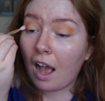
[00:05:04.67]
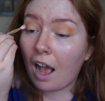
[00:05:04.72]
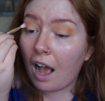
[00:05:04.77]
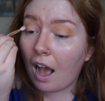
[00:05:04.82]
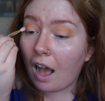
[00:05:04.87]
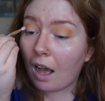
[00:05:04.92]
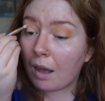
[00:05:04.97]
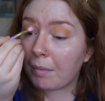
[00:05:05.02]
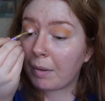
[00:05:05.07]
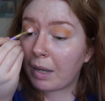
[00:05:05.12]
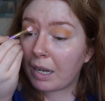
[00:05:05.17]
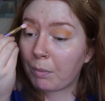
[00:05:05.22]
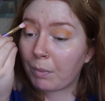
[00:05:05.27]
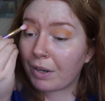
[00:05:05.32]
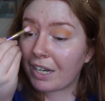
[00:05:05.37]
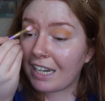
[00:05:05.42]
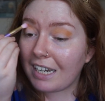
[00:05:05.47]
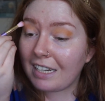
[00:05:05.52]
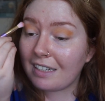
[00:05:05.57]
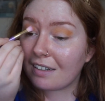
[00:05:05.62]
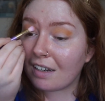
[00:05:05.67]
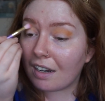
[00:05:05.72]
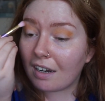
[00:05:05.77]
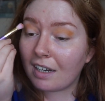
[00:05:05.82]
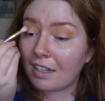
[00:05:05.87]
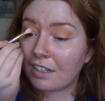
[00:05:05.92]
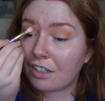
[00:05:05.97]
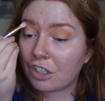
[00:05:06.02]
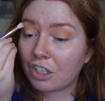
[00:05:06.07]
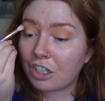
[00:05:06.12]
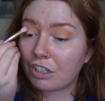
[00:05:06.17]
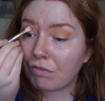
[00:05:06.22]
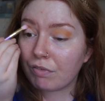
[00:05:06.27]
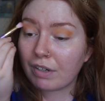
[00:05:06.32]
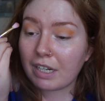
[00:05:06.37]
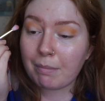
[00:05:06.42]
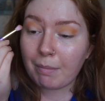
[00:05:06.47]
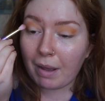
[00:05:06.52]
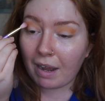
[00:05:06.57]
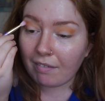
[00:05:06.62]
And when he died, she
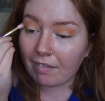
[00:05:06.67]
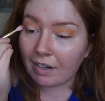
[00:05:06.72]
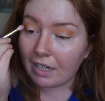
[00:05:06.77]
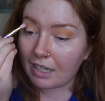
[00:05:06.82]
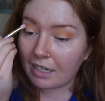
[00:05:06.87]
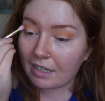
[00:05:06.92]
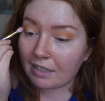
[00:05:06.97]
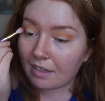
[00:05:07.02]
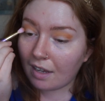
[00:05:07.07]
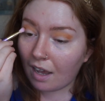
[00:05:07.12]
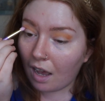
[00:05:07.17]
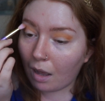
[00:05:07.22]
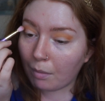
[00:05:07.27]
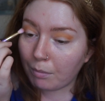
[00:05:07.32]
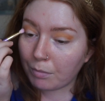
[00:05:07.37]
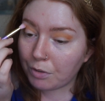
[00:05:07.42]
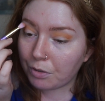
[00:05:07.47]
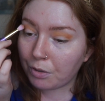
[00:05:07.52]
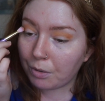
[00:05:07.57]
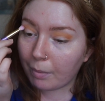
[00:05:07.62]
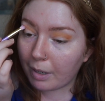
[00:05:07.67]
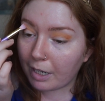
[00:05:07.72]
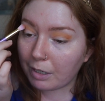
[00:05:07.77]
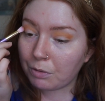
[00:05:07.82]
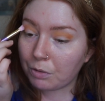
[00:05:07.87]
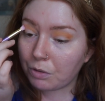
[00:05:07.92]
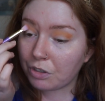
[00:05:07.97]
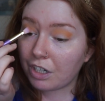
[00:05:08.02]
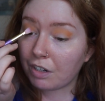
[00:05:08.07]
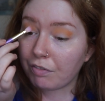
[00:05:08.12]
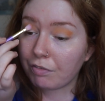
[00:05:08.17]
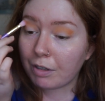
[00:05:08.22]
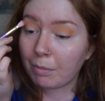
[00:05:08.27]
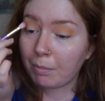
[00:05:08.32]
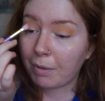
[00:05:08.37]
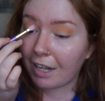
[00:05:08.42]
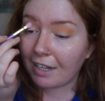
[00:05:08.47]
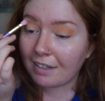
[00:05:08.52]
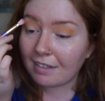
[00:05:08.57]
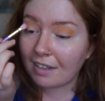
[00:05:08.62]
remarried to a man called Geoffrey
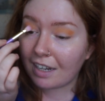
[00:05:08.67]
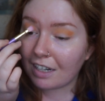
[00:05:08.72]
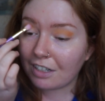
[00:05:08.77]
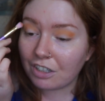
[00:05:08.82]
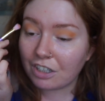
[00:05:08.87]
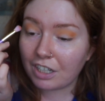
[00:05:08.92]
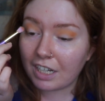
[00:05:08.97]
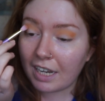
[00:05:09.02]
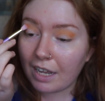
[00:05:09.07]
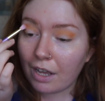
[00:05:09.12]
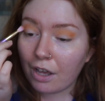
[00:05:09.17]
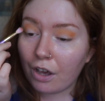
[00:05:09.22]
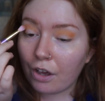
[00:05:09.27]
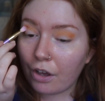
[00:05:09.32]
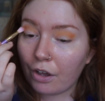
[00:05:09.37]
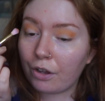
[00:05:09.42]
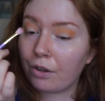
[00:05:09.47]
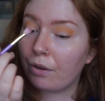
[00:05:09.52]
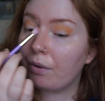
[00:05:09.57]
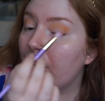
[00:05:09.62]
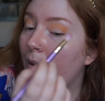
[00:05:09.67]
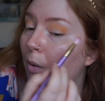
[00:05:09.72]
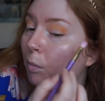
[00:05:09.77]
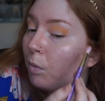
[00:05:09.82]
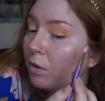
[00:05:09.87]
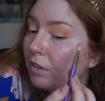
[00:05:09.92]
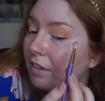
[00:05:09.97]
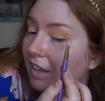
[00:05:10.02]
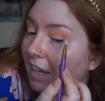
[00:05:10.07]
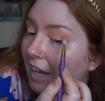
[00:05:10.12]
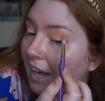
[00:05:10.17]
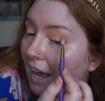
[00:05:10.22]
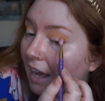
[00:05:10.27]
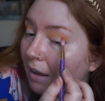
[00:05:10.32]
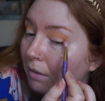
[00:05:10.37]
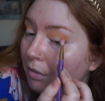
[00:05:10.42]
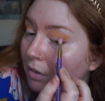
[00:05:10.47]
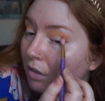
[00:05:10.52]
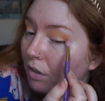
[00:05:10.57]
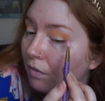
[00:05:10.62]
Plantagenet, who was the
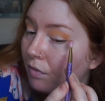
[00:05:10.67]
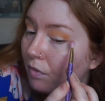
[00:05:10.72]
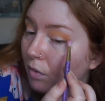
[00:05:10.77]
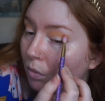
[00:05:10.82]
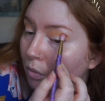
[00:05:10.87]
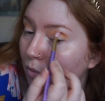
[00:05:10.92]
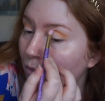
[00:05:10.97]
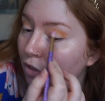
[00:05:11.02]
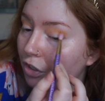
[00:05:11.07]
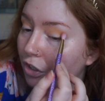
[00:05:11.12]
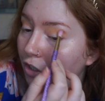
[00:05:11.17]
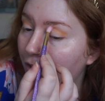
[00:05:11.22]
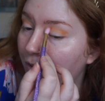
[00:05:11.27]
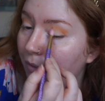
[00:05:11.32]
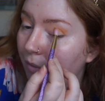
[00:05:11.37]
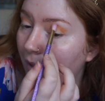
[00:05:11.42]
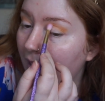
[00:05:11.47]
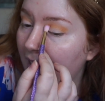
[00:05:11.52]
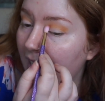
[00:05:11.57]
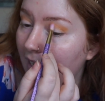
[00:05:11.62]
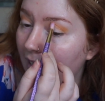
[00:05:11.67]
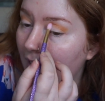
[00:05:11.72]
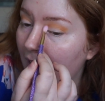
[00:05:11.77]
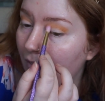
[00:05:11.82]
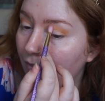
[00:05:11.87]
Count of Anjou in